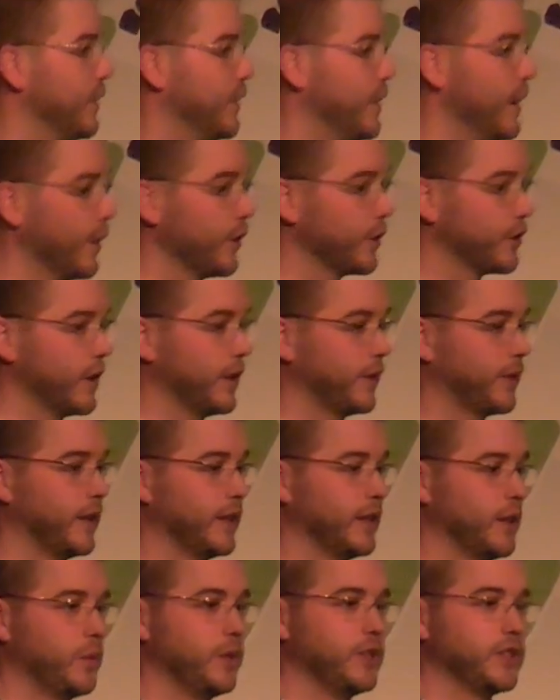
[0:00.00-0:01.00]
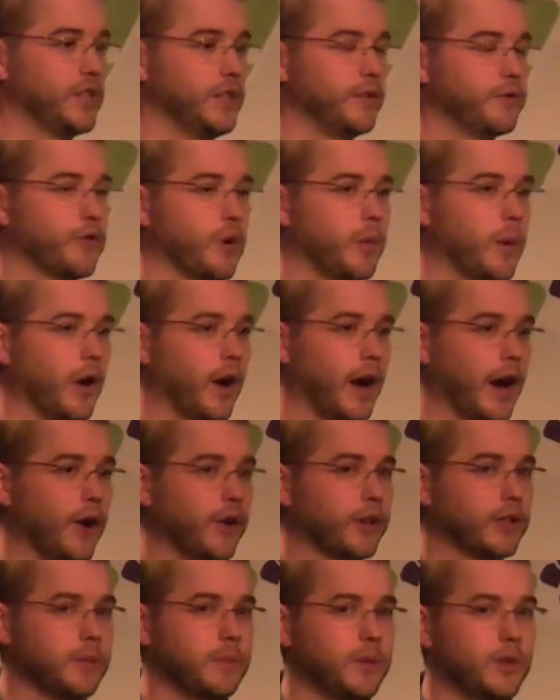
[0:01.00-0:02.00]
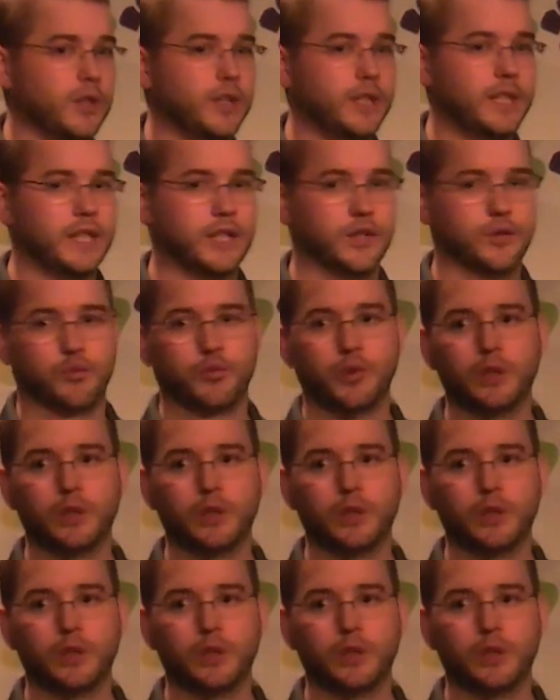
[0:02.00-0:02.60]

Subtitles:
The other great thing that we see from our Air community is